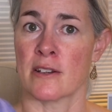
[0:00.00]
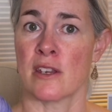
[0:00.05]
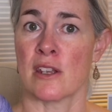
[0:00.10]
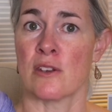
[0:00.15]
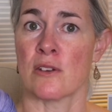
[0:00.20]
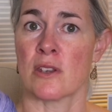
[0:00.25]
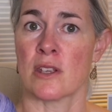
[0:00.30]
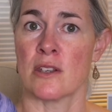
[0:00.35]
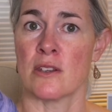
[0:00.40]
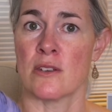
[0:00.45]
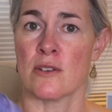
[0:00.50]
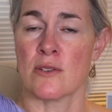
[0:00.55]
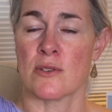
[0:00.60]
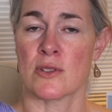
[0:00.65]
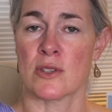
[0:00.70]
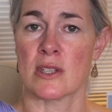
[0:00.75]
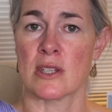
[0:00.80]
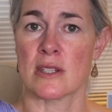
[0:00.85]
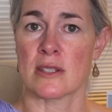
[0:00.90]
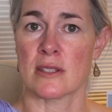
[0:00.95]
You can use
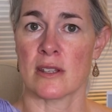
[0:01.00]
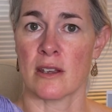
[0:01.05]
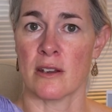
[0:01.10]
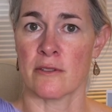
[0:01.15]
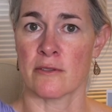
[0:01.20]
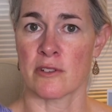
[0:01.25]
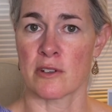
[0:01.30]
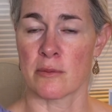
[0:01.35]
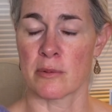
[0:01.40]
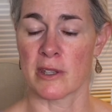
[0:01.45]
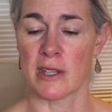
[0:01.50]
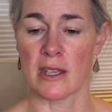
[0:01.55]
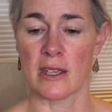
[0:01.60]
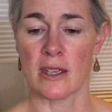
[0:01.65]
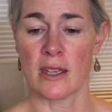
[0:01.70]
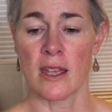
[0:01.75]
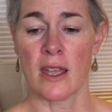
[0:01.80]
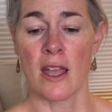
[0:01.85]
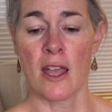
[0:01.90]
this comfortably,